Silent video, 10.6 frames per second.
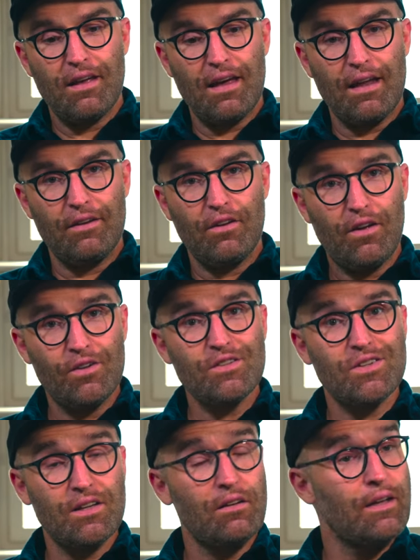and
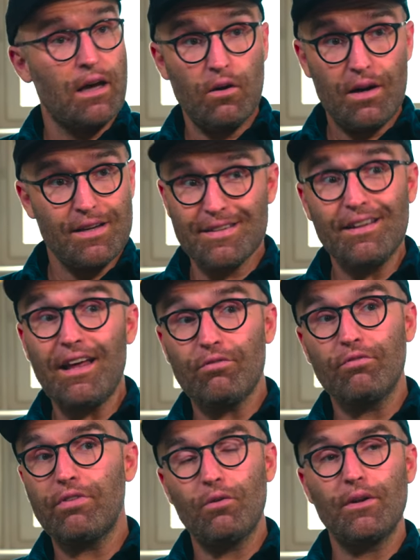until now I still
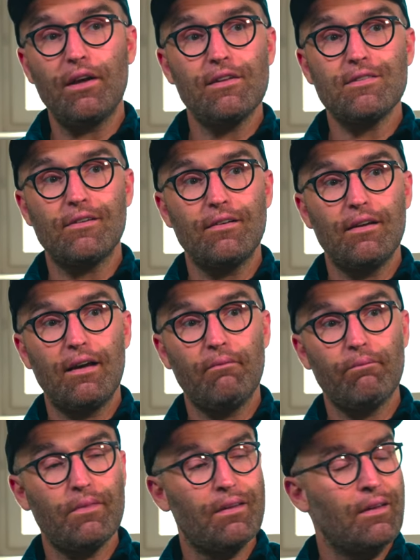haven't found the answer.
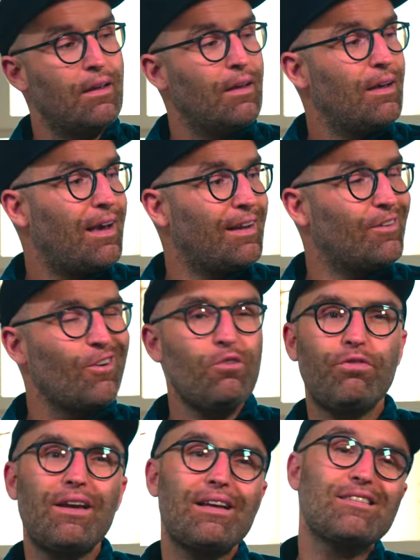Um, I don't
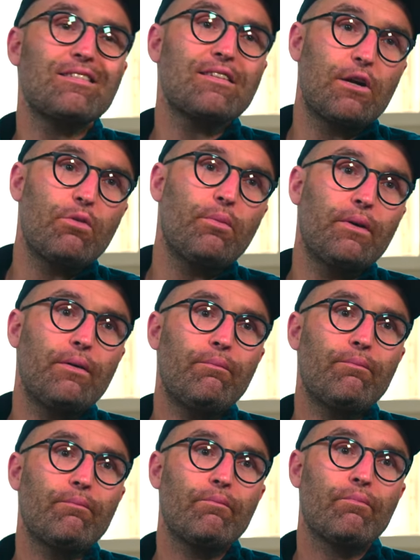think it's therapy.
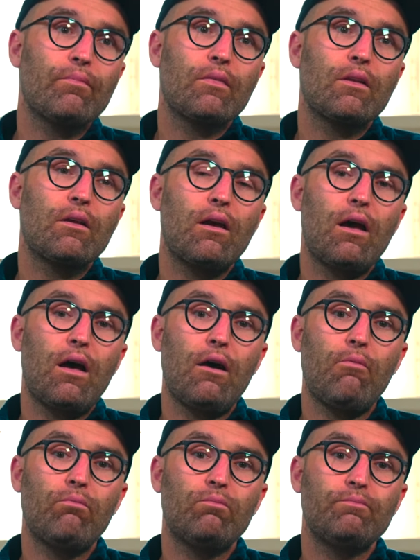
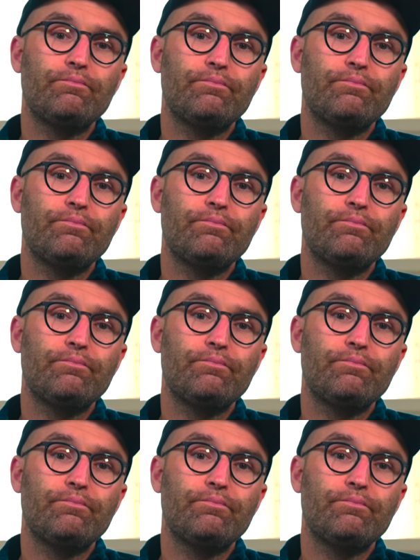Um,